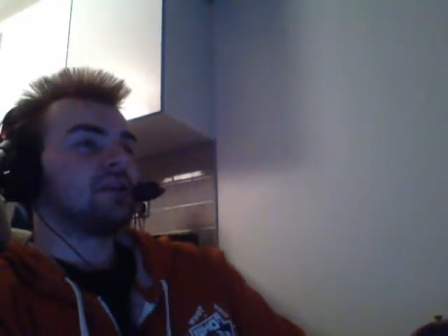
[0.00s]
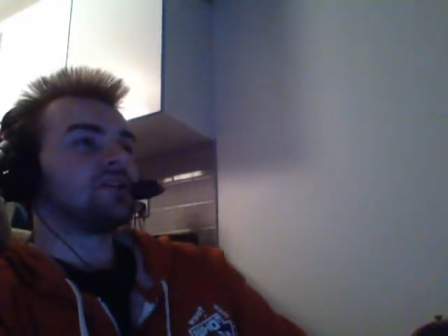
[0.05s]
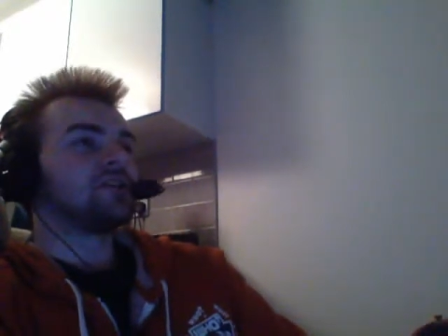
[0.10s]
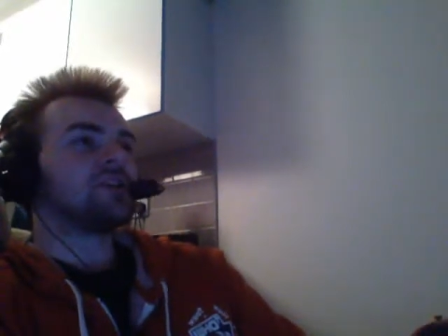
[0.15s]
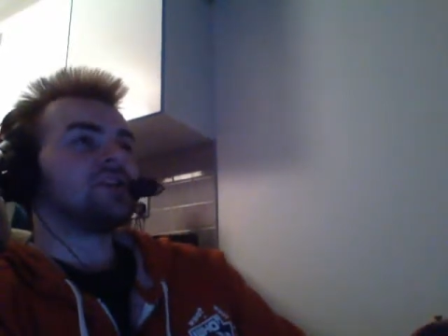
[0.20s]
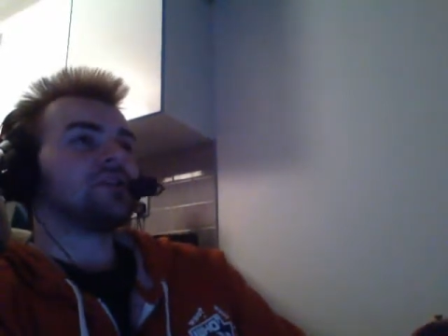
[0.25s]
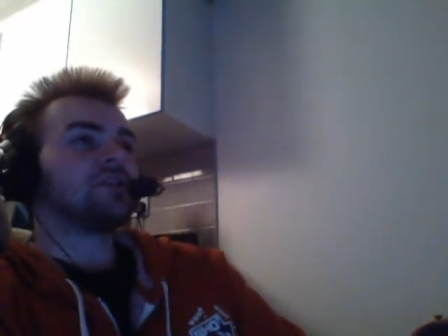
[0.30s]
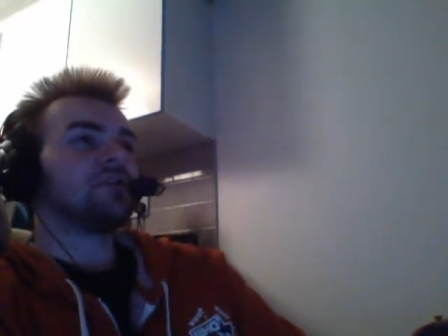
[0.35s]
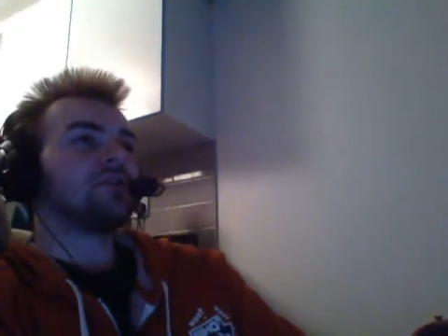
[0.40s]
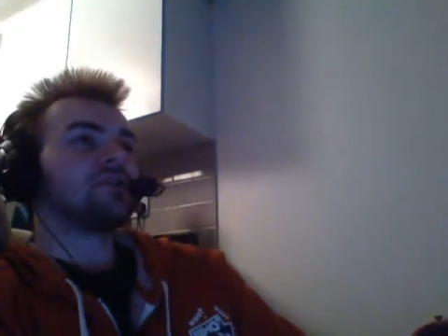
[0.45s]

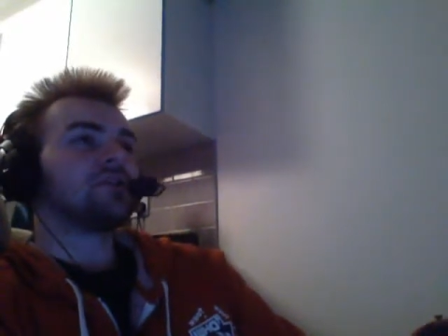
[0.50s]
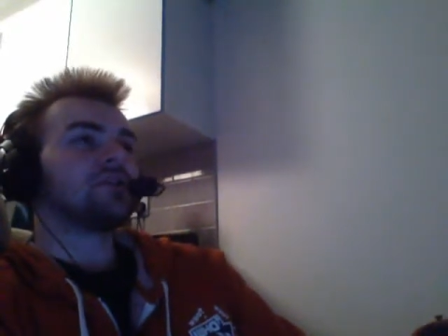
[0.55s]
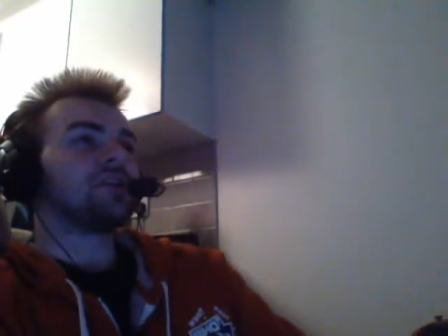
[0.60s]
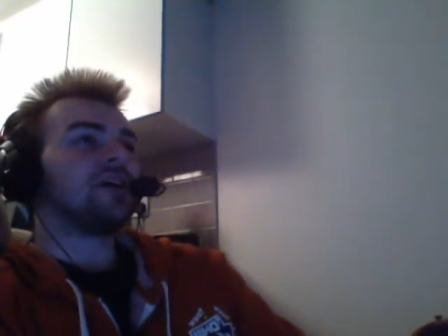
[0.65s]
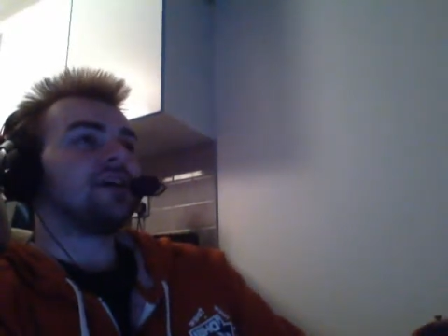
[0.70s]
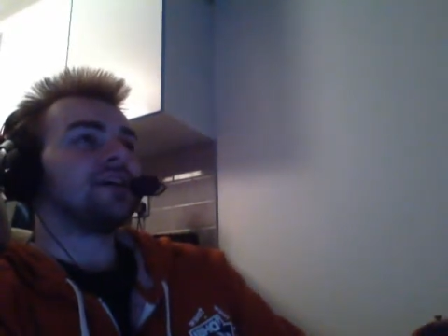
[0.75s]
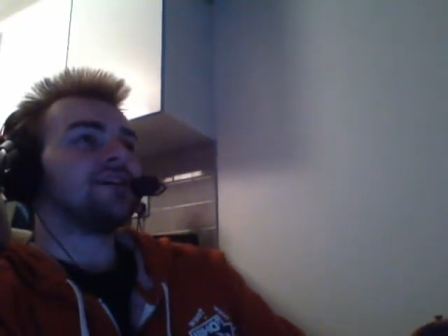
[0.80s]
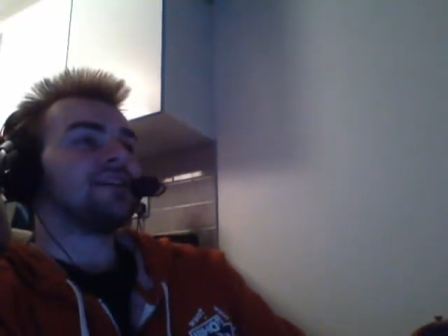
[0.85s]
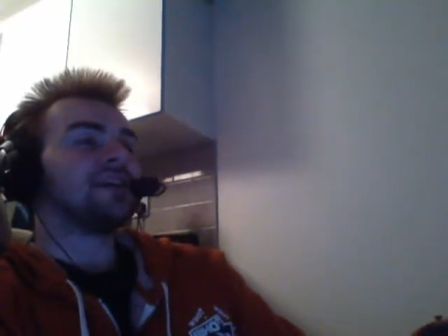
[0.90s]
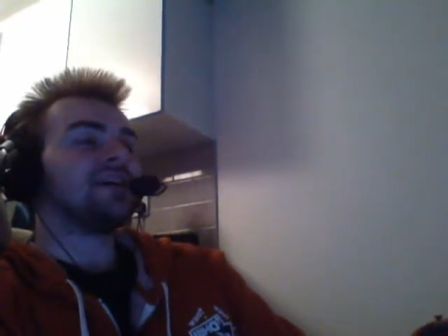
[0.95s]
she's the one that
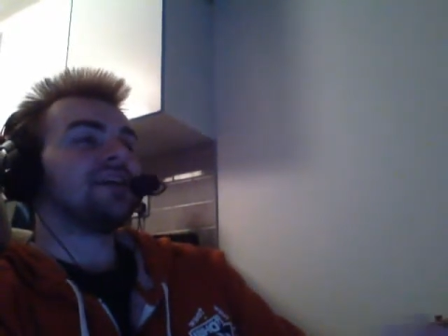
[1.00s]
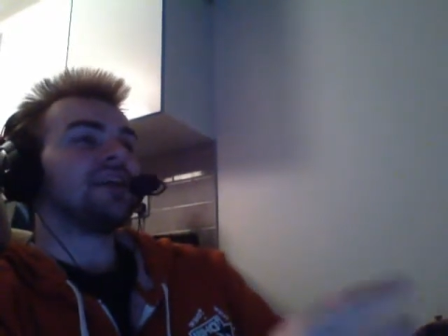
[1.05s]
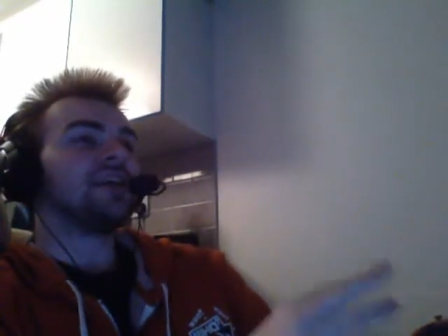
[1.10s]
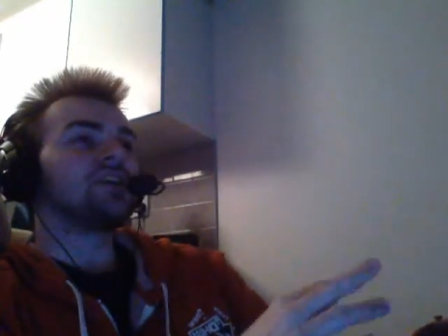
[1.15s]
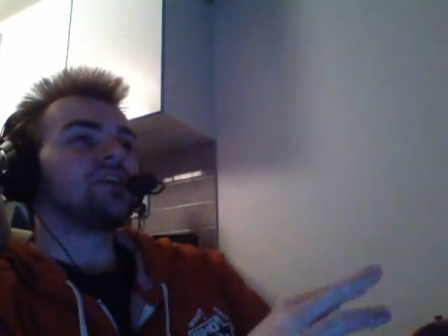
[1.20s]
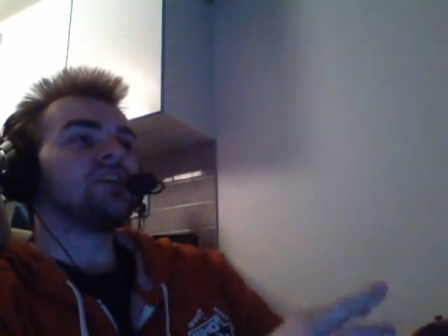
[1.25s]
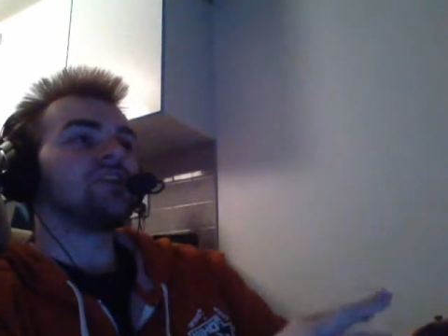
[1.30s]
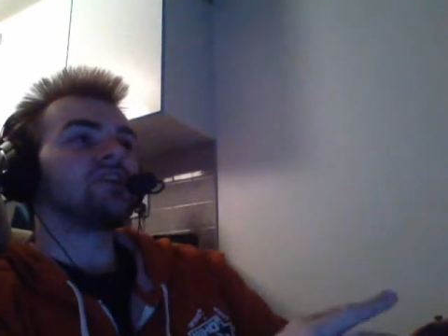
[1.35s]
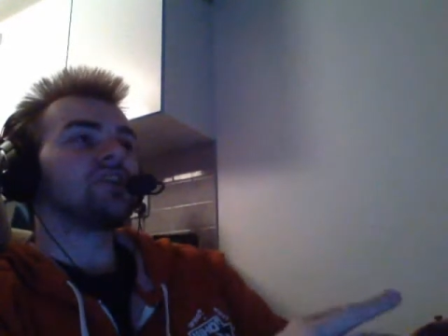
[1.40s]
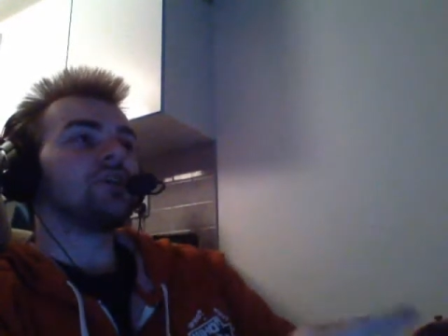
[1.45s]
dies, and
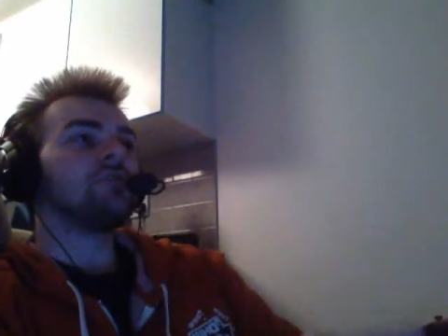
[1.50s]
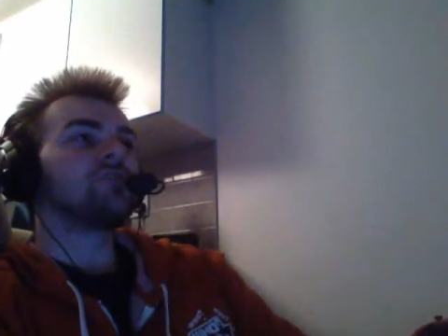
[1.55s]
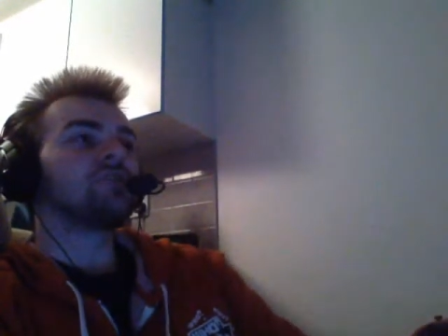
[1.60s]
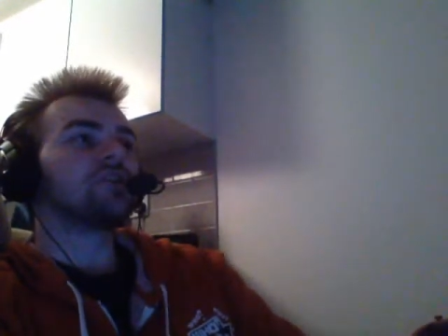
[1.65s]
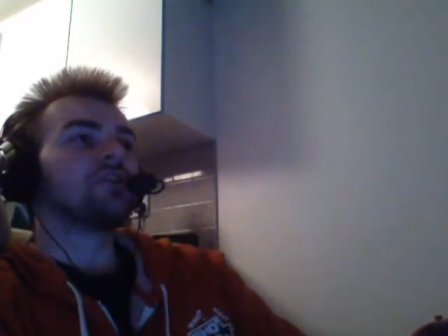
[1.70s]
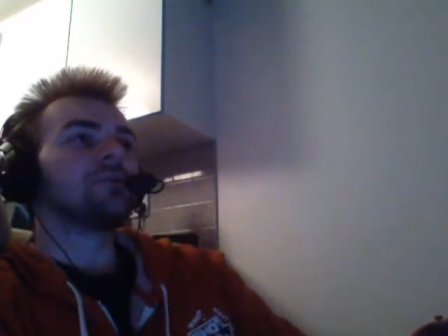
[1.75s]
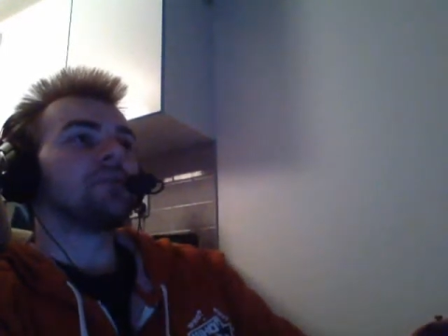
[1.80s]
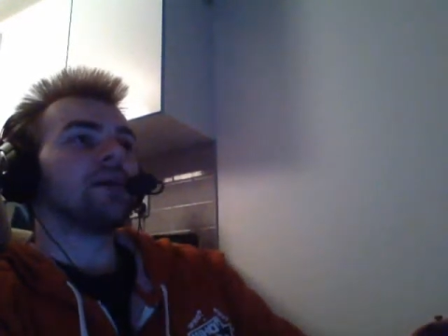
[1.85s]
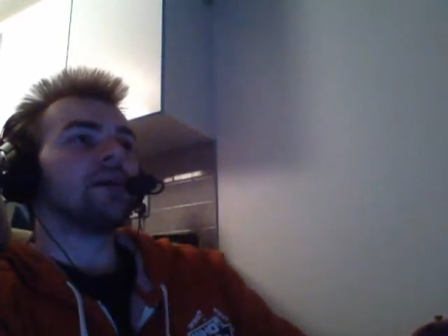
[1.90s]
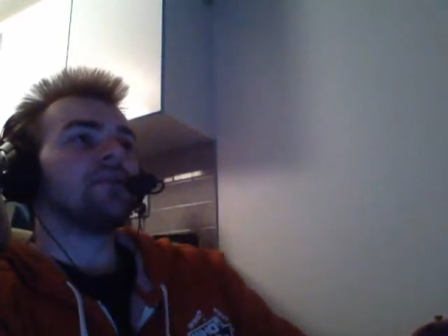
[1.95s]
then she shows up